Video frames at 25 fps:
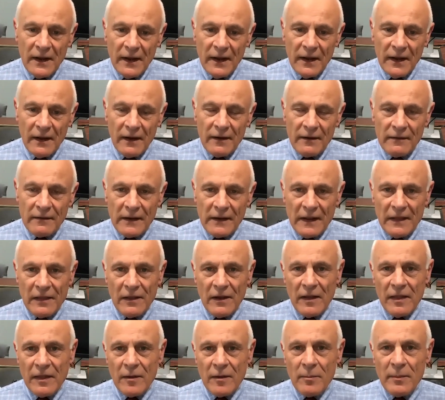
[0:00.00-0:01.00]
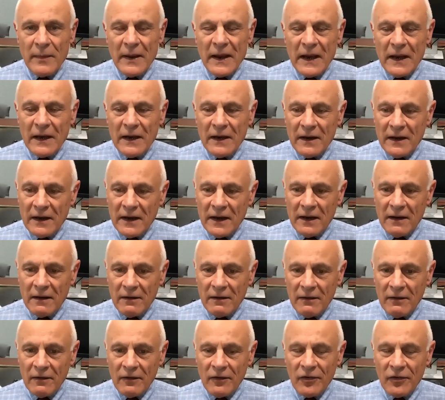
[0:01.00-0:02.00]
And then the main
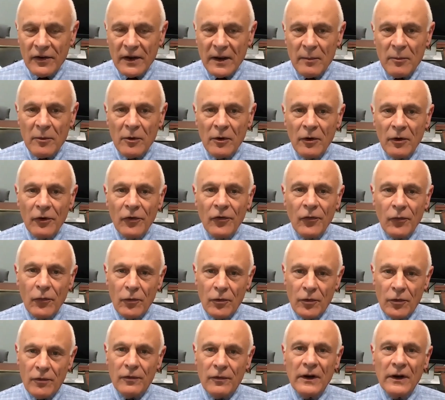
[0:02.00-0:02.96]
stimulus for